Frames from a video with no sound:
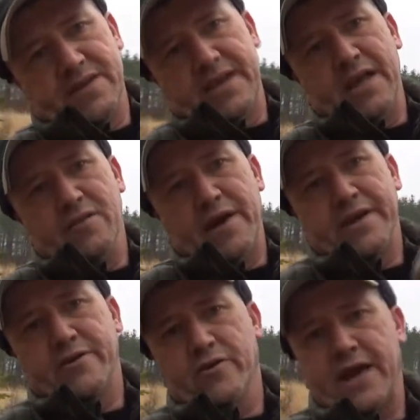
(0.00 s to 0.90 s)

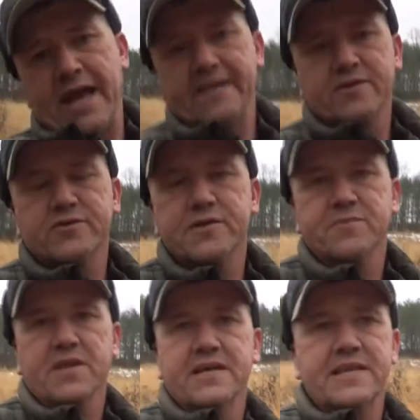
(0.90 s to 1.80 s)
elevated or canted or
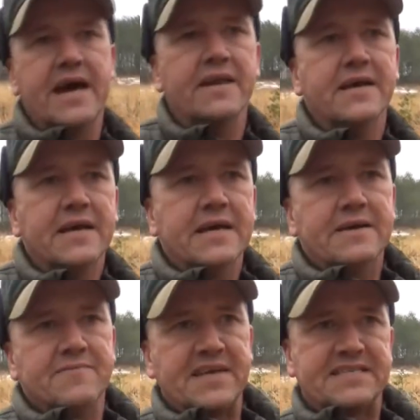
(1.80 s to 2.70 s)
something like that,
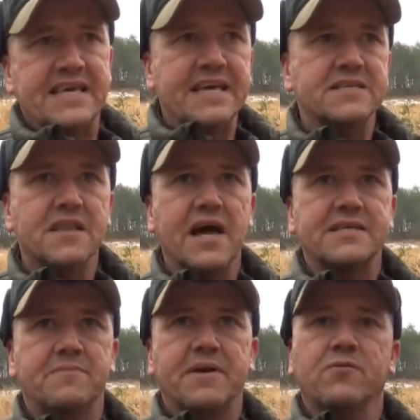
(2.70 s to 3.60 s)
they tend to like
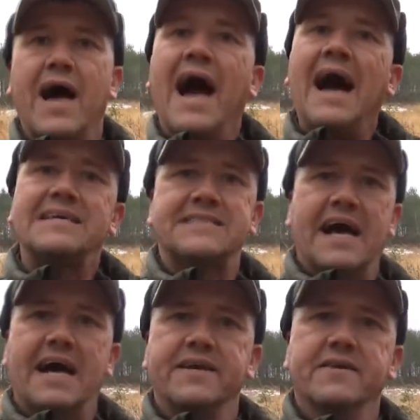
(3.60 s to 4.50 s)
to be on the high
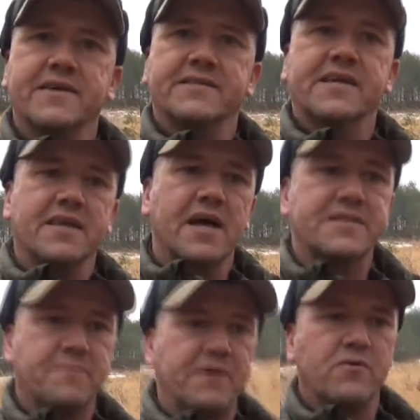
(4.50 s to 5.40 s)
side. They tend to like
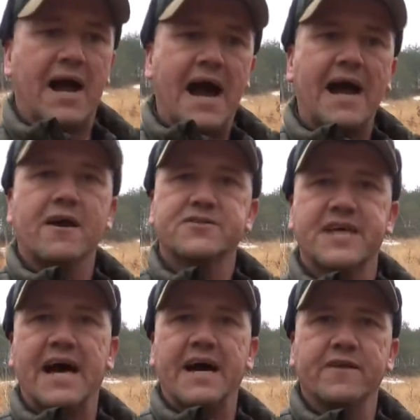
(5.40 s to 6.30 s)
to be on the higher
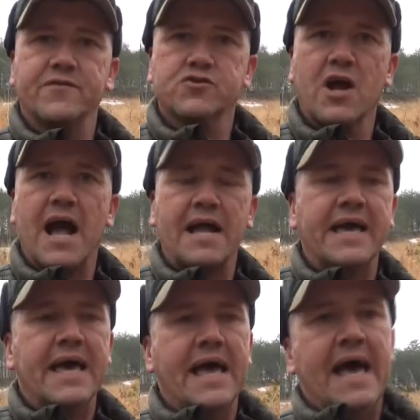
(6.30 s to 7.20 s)
side of the track.
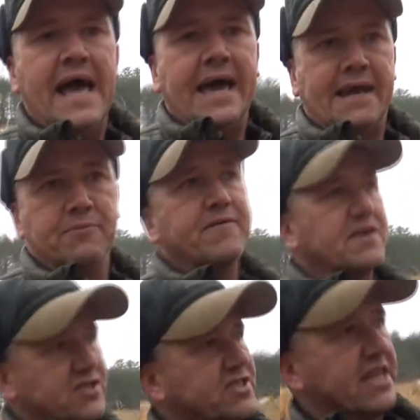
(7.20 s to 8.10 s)
And I believe
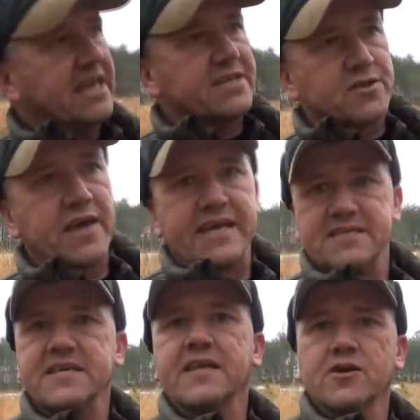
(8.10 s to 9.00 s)
that's just, again, so they can
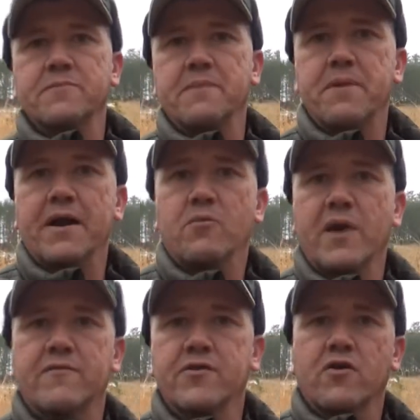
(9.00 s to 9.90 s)
see a little bit better
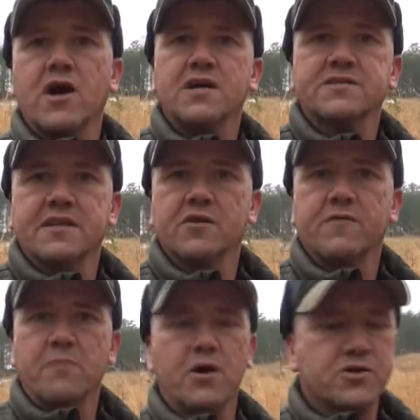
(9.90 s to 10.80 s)
whenever they're hunting, look
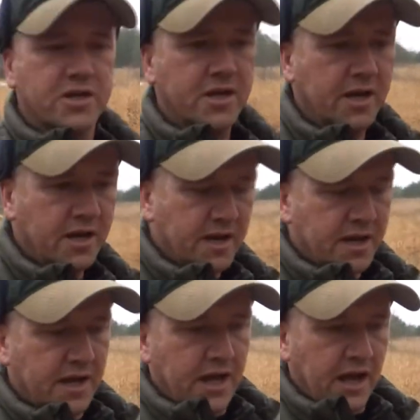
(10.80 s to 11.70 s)
for motion
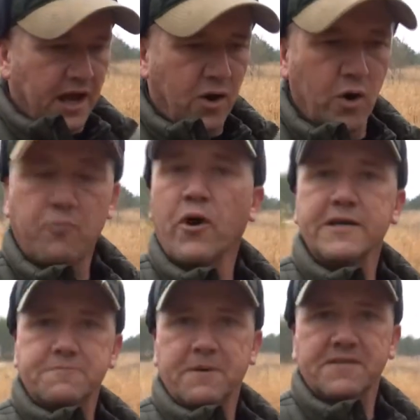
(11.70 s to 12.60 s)
uh, or prey
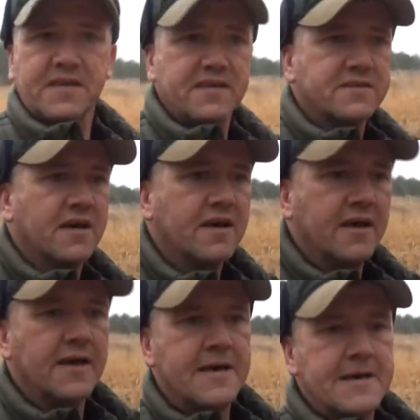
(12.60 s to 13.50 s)
species.
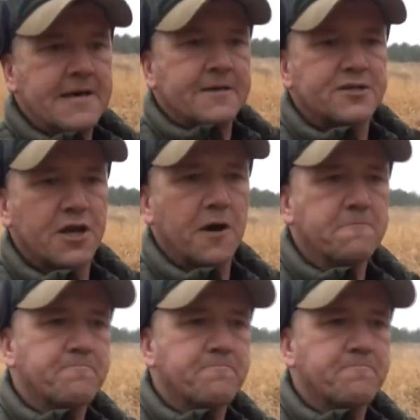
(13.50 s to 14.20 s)
So,